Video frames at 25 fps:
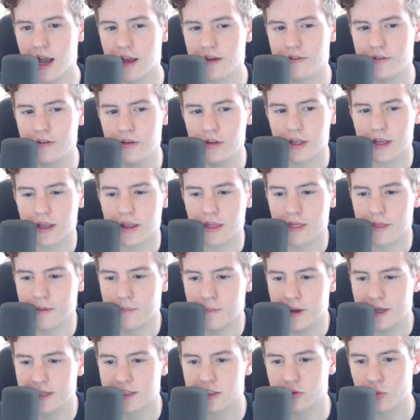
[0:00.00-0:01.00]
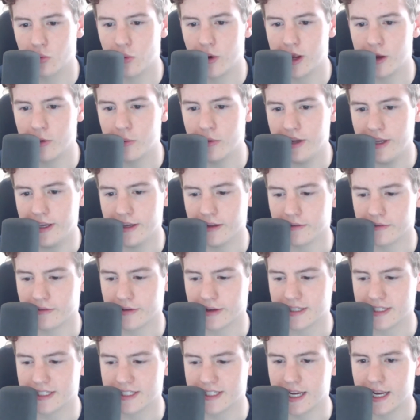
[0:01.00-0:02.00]
feel like the best way we can
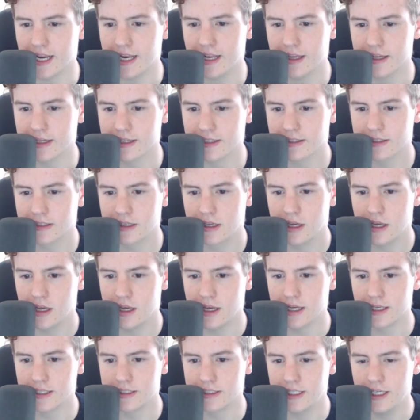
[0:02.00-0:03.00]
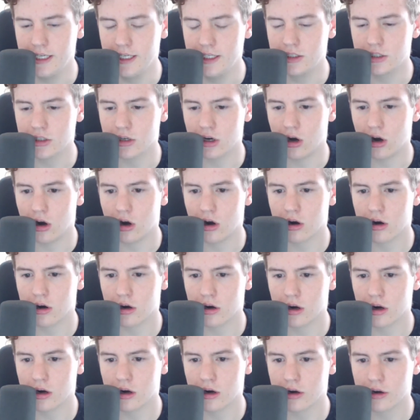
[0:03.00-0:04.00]
fix dating is teach
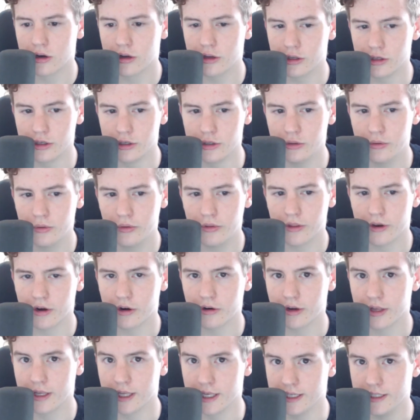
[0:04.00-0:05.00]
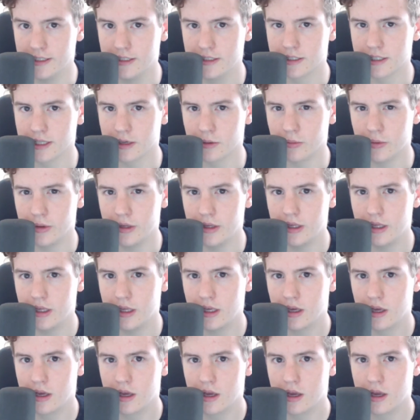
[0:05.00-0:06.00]
our youth and our kids that we
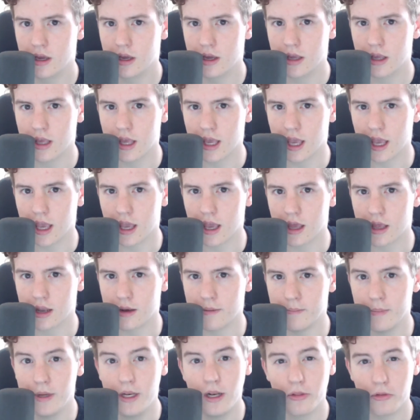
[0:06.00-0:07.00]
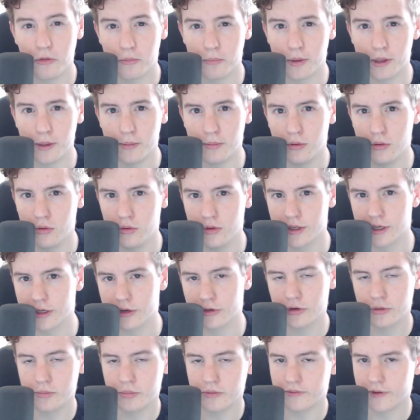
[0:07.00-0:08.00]
can meet other people in a
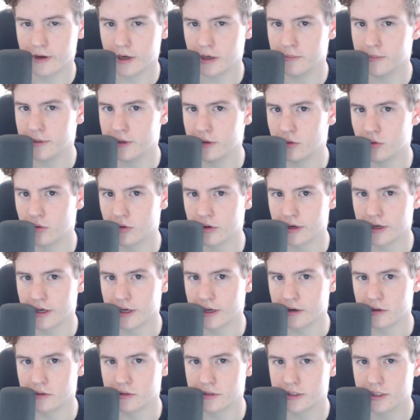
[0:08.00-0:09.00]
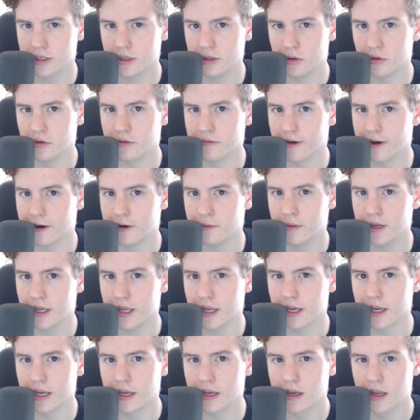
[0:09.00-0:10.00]
group environment or, a solo environment
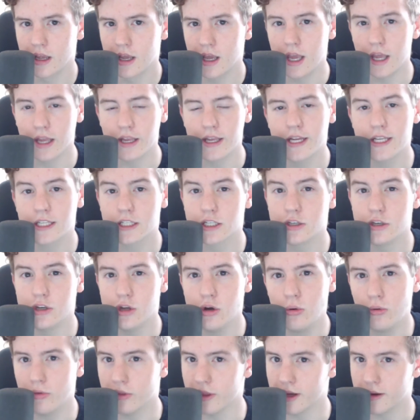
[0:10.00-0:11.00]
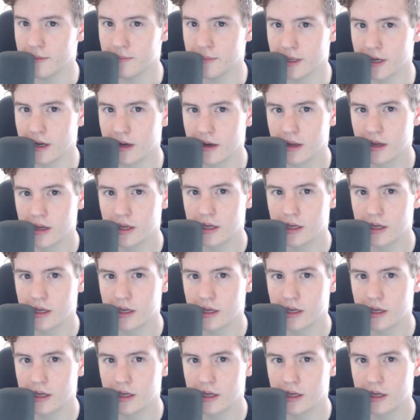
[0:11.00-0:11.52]
and get to know them, and,